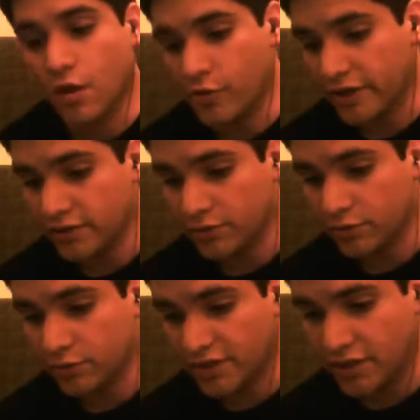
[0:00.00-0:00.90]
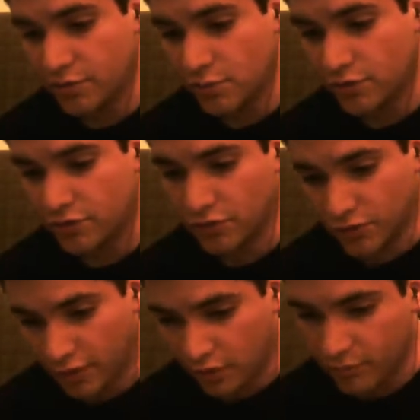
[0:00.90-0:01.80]
Okay, so today I'm going to
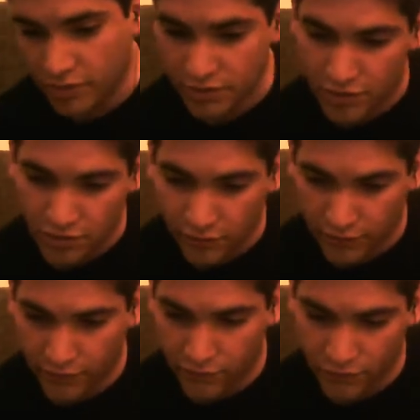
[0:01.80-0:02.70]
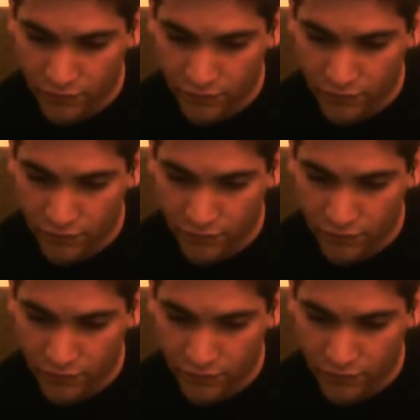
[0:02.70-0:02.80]
do a compilation of